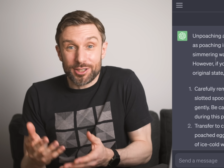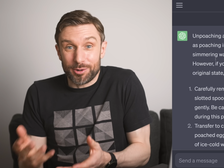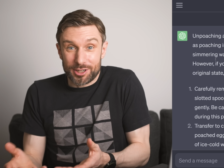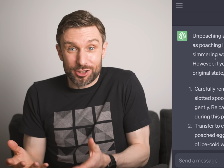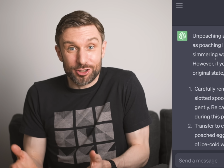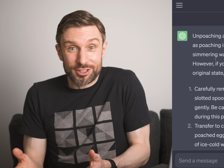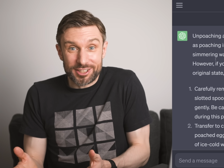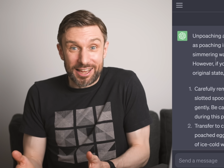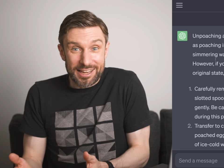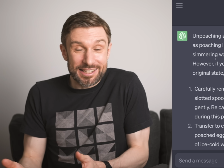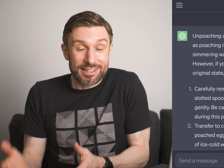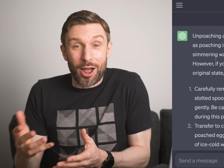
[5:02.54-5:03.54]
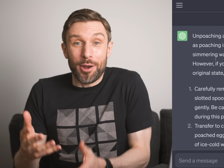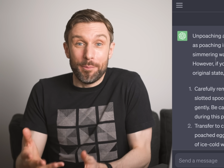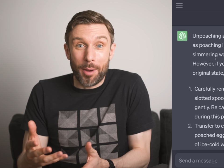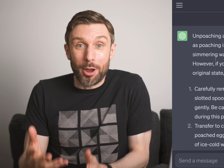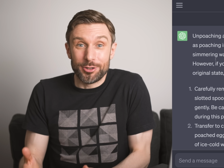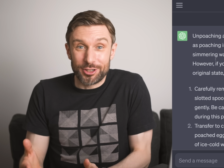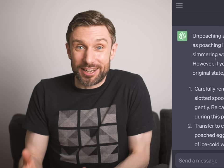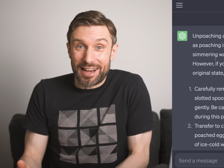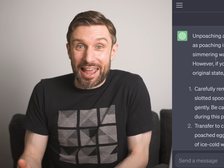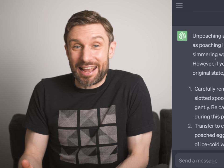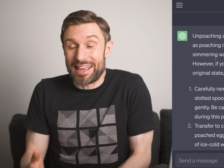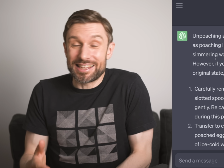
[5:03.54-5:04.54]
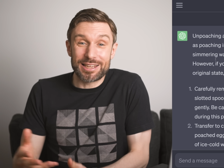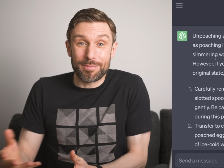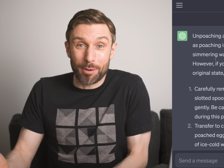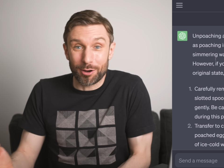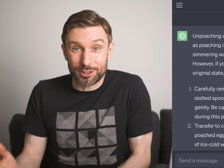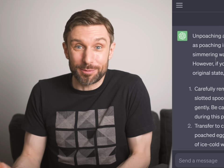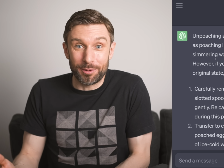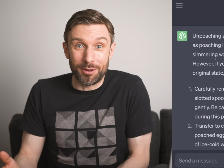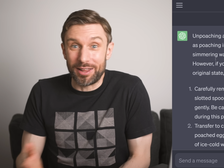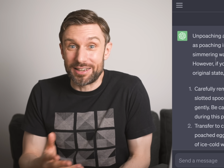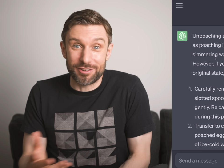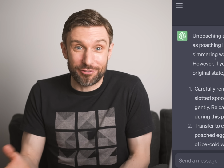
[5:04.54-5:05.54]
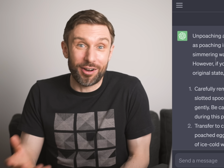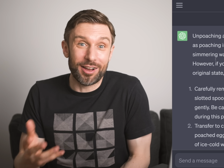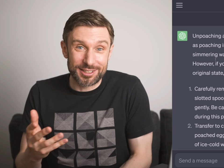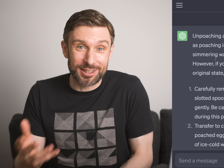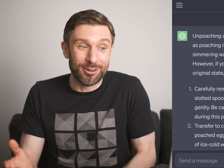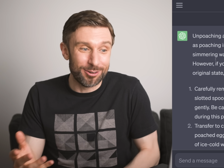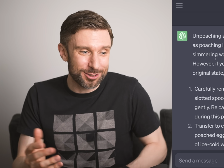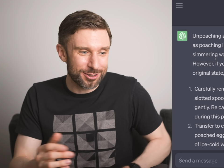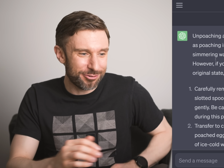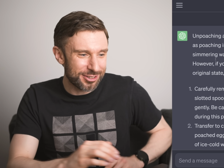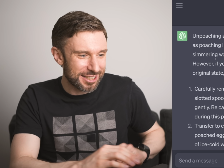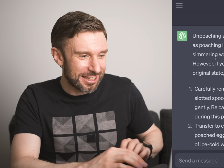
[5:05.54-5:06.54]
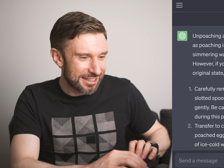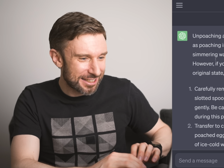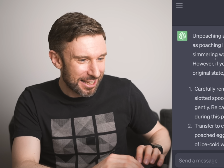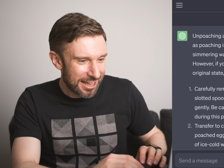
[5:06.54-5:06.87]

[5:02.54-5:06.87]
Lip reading: what it should say is unpoaching an egg is impossible. It defies the laws of physics.